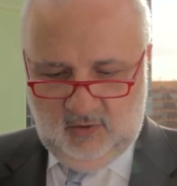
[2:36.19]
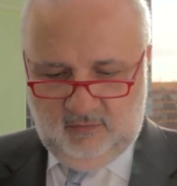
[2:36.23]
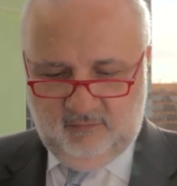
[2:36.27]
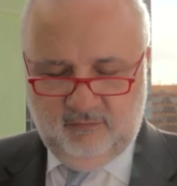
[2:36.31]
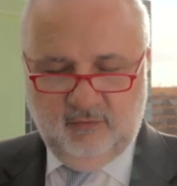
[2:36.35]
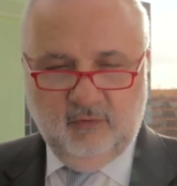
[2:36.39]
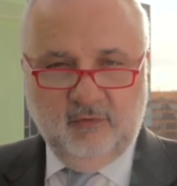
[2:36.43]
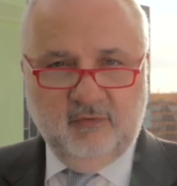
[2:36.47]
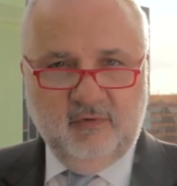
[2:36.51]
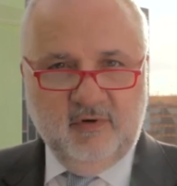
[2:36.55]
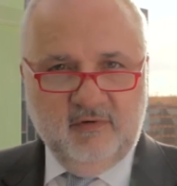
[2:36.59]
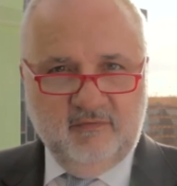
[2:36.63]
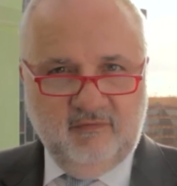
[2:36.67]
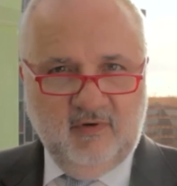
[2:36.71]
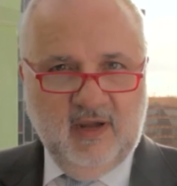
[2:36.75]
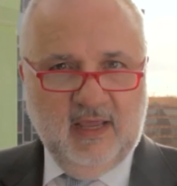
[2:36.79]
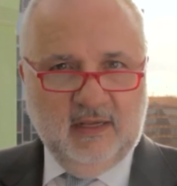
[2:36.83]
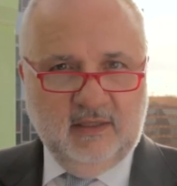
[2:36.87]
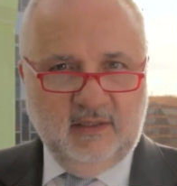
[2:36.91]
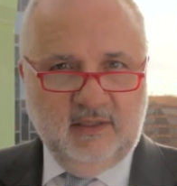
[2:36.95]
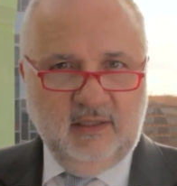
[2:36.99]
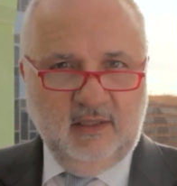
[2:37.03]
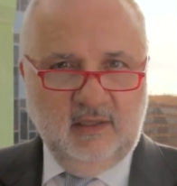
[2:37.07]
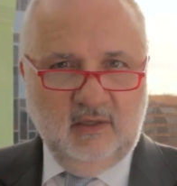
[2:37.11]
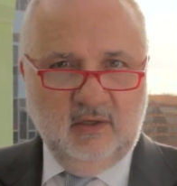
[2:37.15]
for
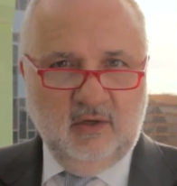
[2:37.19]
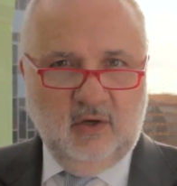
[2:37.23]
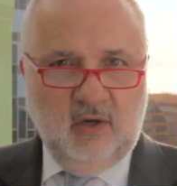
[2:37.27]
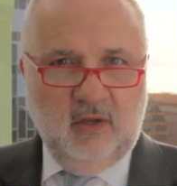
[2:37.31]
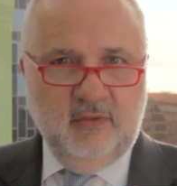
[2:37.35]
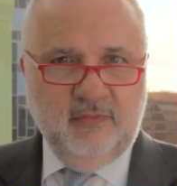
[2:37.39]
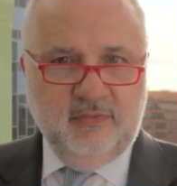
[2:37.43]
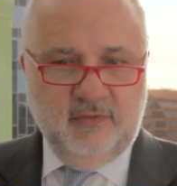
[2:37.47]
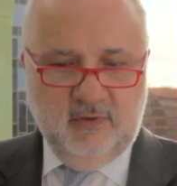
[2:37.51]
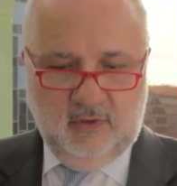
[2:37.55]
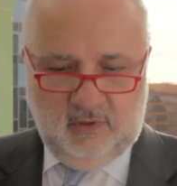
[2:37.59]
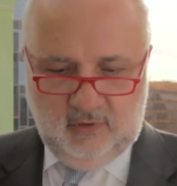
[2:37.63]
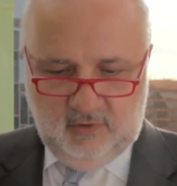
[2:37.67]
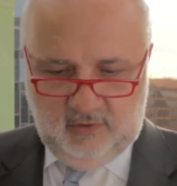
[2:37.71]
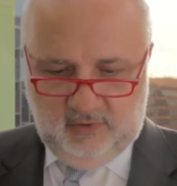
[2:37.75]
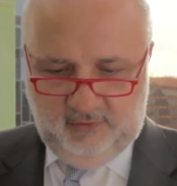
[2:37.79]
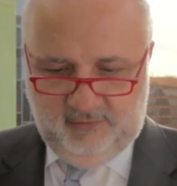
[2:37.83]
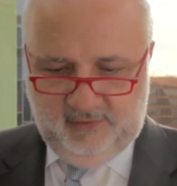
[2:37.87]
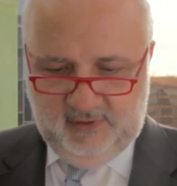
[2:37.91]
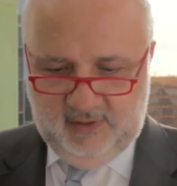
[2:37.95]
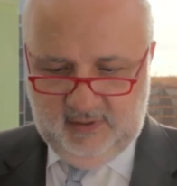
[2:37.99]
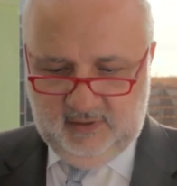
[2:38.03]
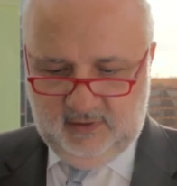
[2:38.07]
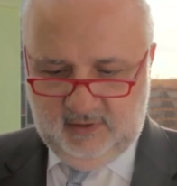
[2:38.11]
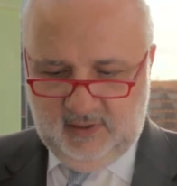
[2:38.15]
reflecting on the
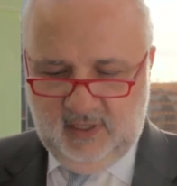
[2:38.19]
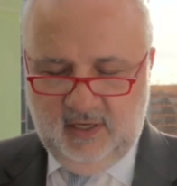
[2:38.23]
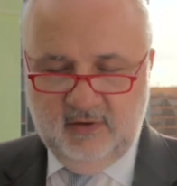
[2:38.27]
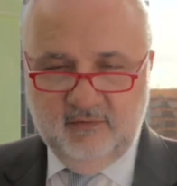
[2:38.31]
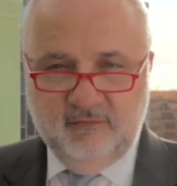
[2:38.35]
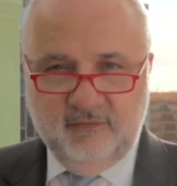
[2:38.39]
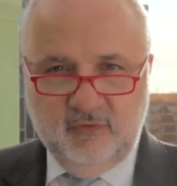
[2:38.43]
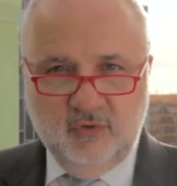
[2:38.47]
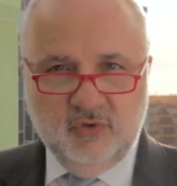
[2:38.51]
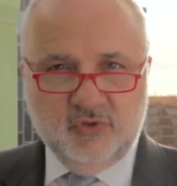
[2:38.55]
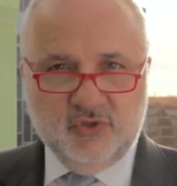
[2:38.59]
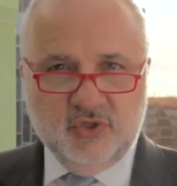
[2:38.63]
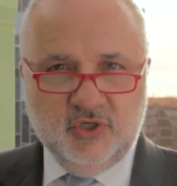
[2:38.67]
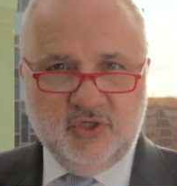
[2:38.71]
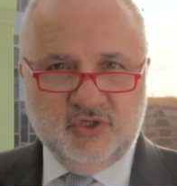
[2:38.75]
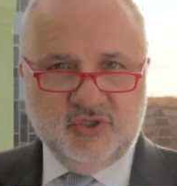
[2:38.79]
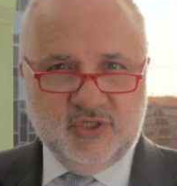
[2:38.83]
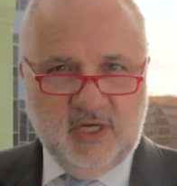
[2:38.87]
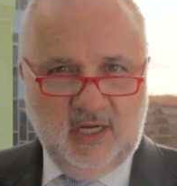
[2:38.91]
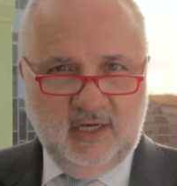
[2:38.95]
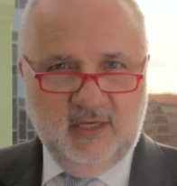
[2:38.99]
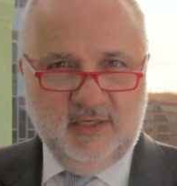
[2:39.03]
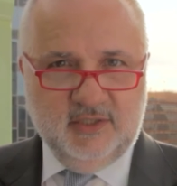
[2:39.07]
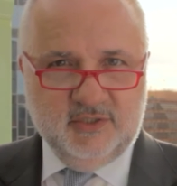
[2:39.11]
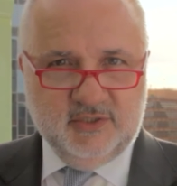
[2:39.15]
current and future
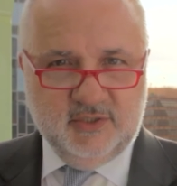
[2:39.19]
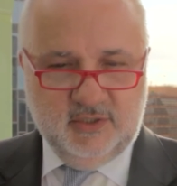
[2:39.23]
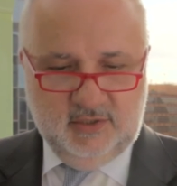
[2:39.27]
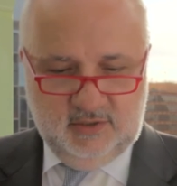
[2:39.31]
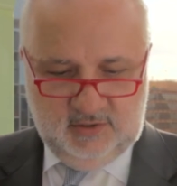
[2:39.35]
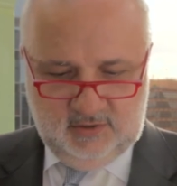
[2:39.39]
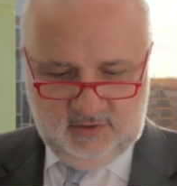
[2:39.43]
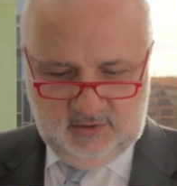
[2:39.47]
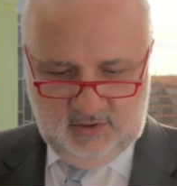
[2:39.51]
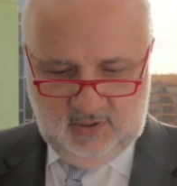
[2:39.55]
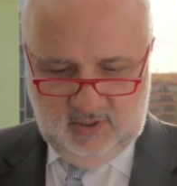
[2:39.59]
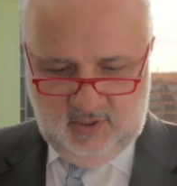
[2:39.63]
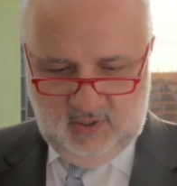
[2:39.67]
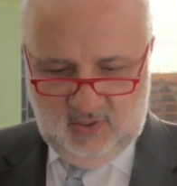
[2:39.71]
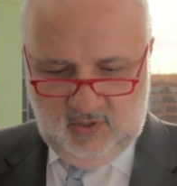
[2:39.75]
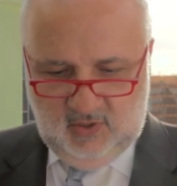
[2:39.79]
challenges